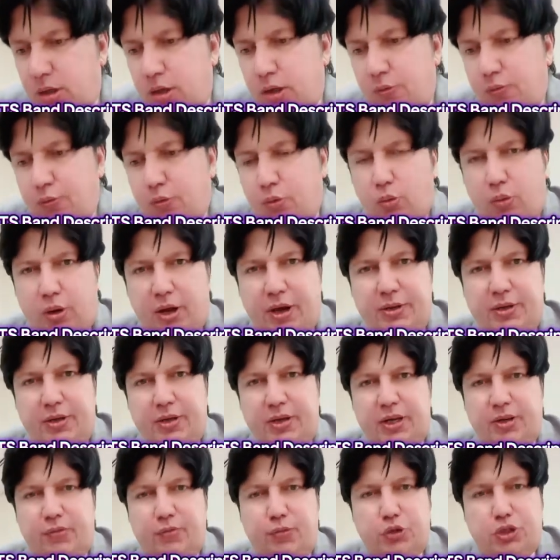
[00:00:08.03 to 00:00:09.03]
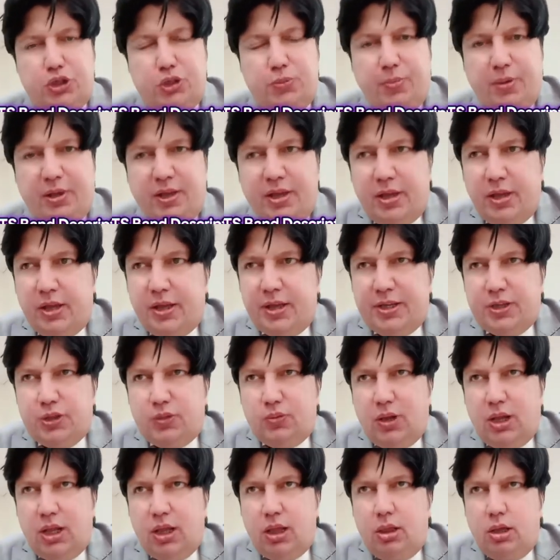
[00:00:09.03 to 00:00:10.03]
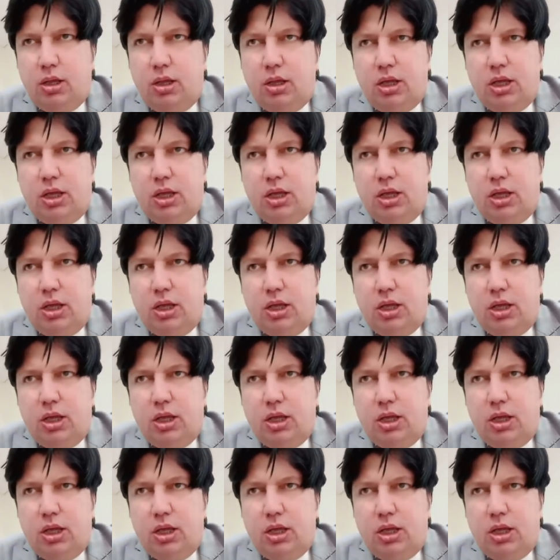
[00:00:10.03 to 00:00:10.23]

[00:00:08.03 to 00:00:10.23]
for writing and for speaking as well,